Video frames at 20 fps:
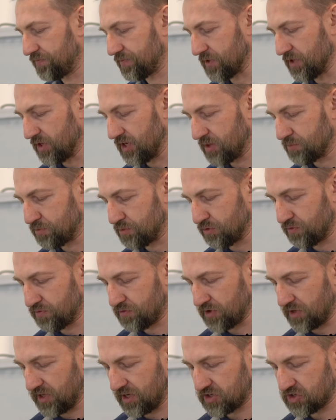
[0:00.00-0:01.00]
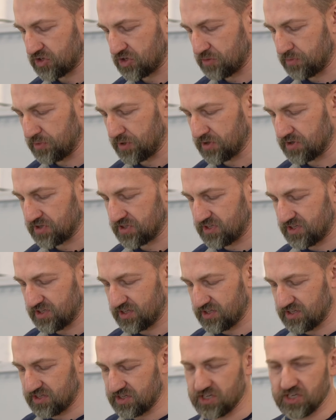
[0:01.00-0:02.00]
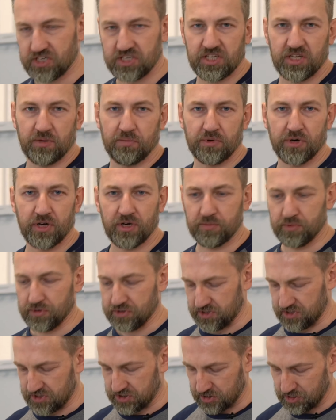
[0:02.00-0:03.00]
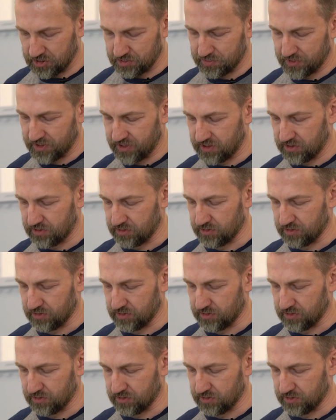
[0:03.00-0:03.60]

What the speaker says: leak-proof connection because it's just temporary process. So it may,